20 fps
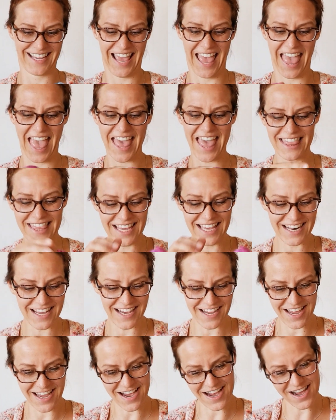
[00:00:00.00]
And then I
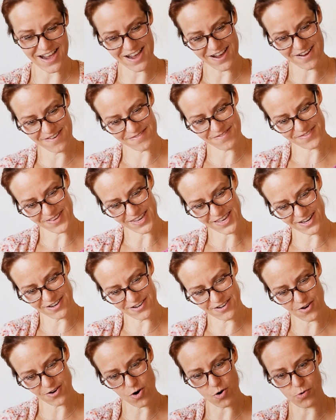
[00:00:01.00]
have
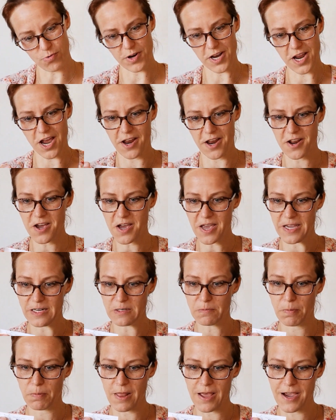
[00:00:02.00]
here Oriana
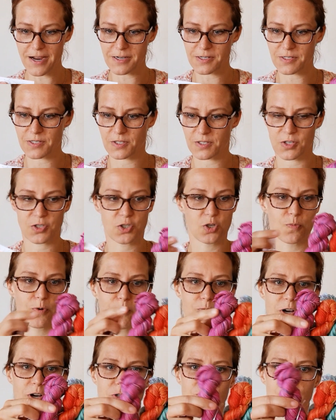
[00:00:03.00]
8-ply. This is a
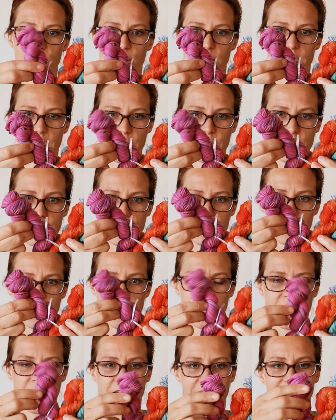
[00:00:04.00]
superwash merino.
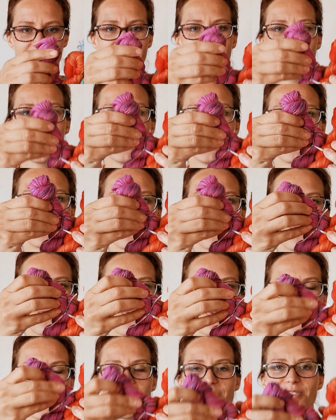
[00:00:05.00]
It
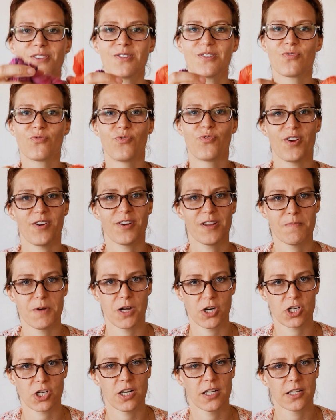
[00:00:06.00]
feels very
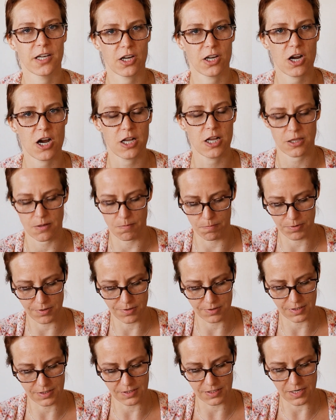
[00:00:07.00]
much like a cotton because
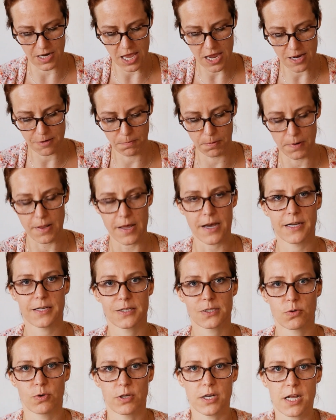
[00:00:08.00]
it's an 8-ply,
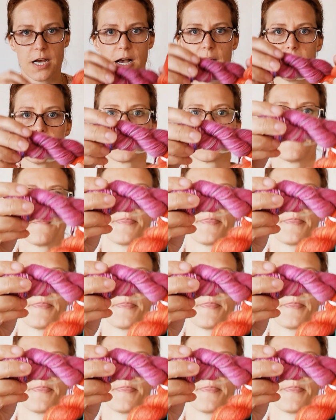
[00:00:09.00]
so it has,